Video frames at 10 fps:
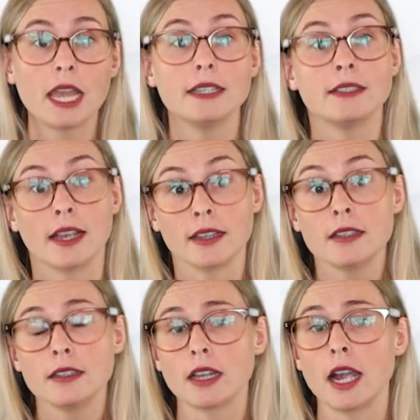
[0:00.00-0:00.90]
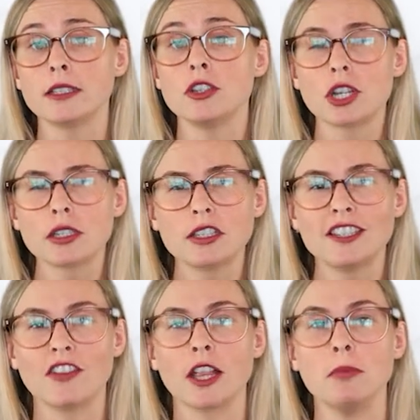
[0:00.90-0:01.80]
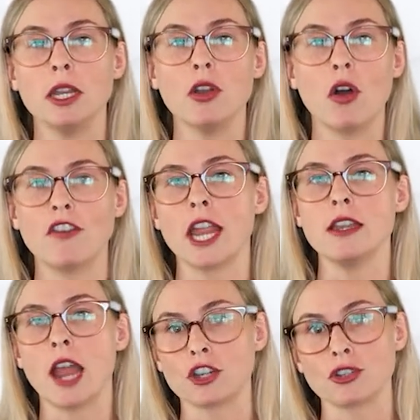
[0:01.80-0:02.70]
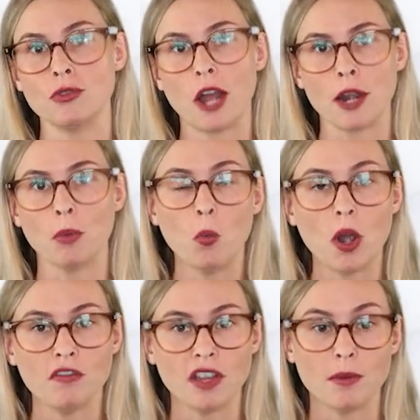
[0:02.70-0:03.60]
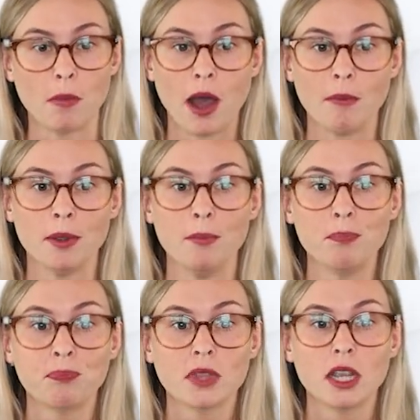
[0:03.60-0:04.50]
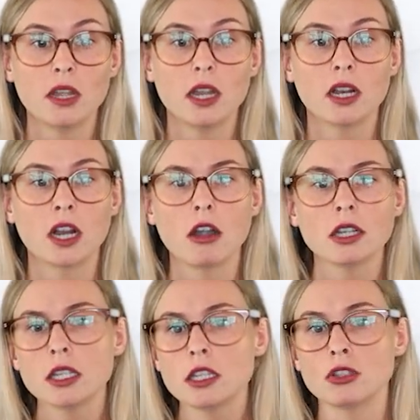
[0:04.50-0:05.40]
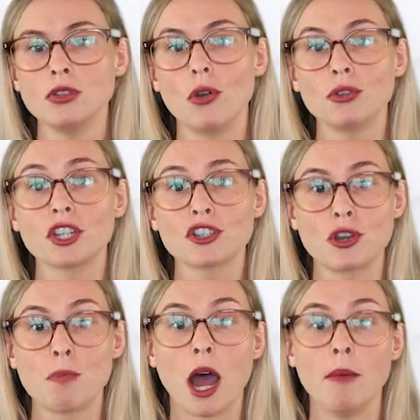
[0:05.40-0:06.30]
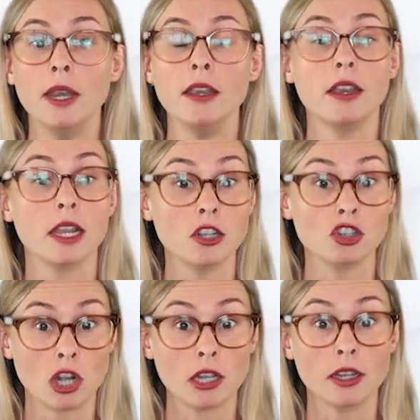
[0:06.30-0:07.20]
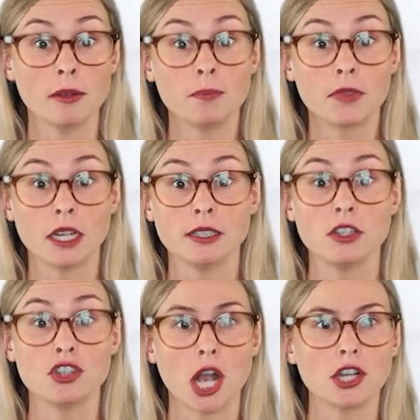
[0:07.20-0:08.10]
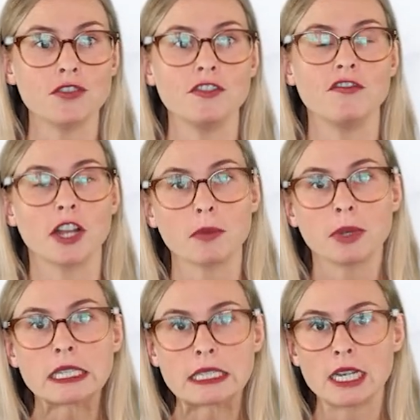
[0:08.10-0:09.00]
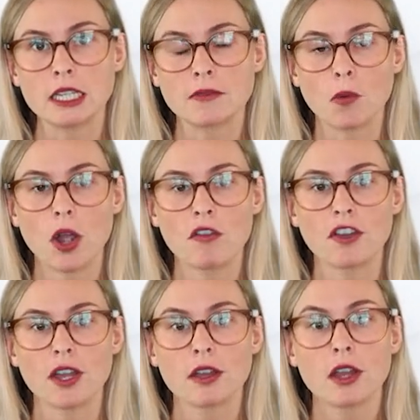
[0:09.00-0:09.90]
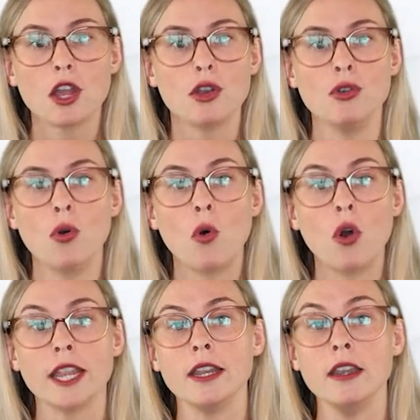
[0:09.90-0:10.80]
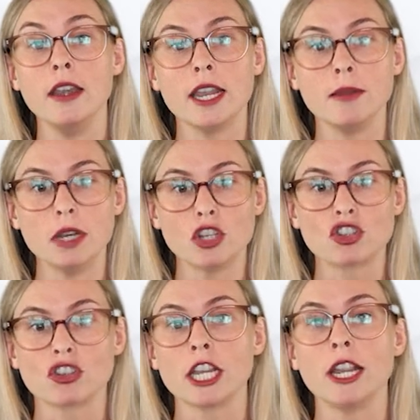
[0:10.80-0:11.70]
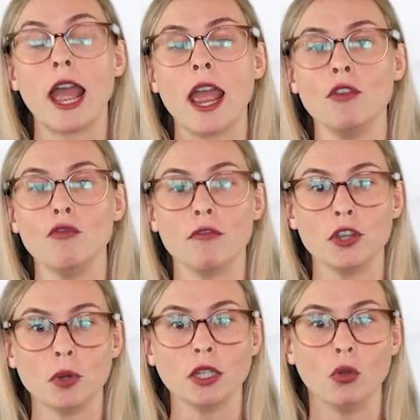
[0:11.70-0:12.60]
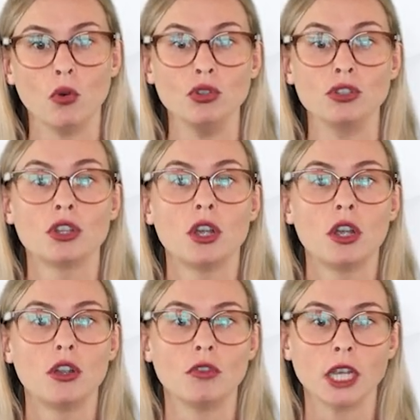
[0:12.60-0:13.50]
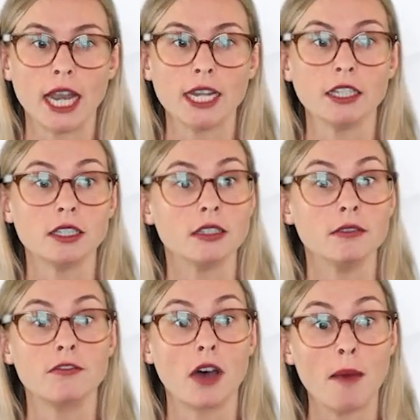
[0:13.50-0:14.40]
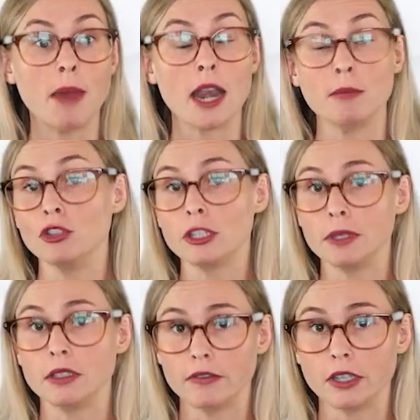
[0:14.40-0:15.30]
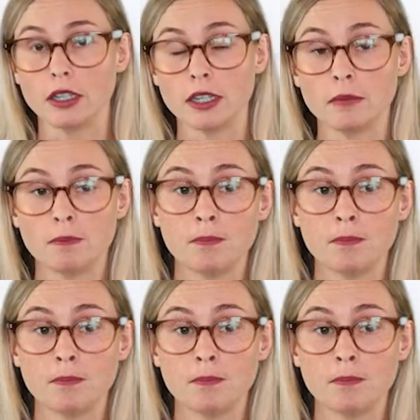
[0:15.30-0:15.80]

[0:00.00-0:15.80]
Second, I suggest the development of a National Animal Welfare Department. Currently, there's no such department in Australia that is in charge of developing standards for welfare, nor in administering and reviewing laws relating to farm animals specifically.